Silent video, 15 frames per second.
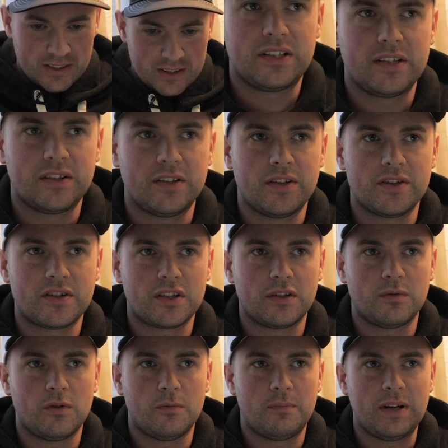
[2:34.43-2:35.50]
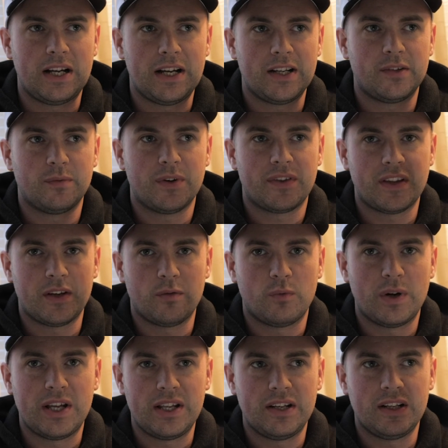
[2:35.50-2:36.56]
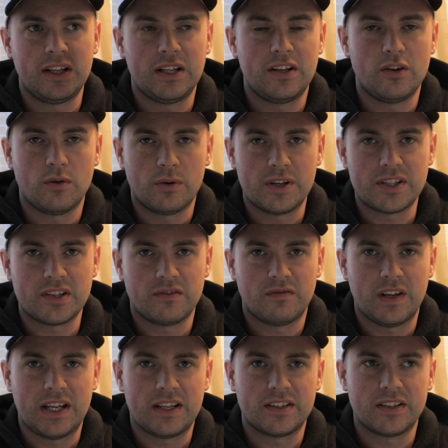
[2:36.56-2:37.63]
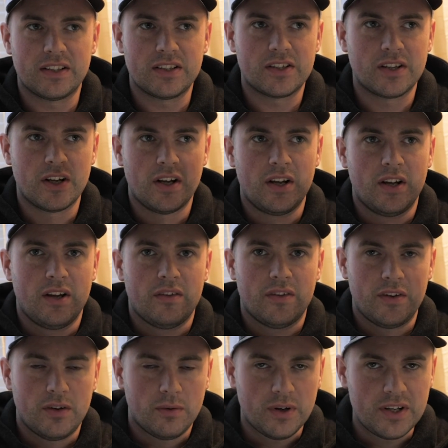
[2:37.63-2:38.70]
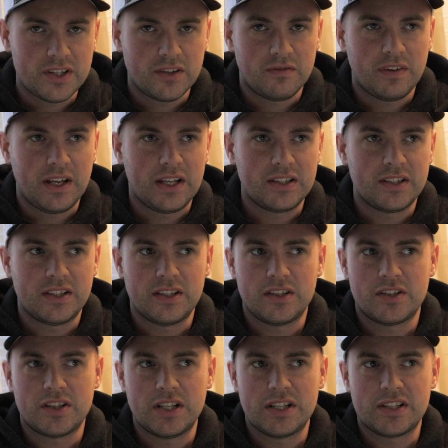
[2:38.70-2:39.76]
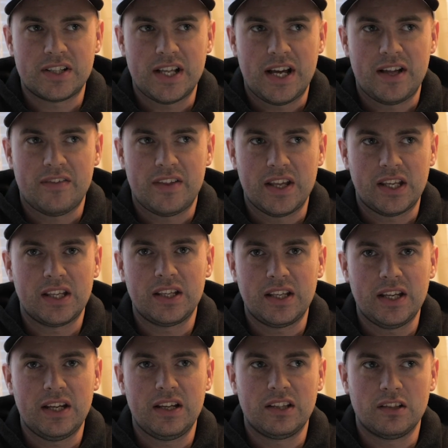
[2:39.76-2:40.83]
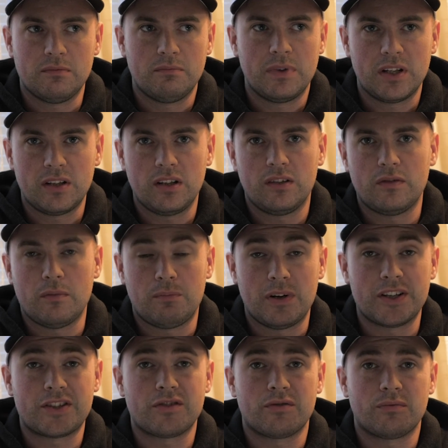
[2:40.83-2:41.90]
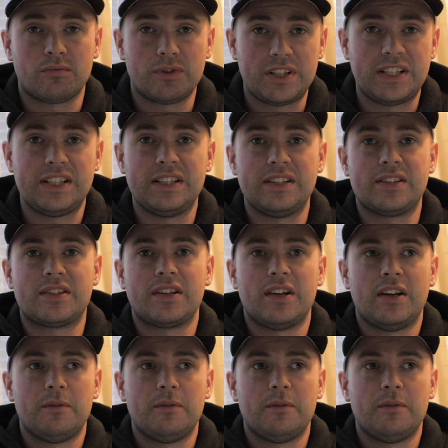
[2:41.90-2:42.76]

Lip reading: Deer usually will bed with a wind and noise advantage. The noise advantage is that they can get in the middle of a bunch of reeds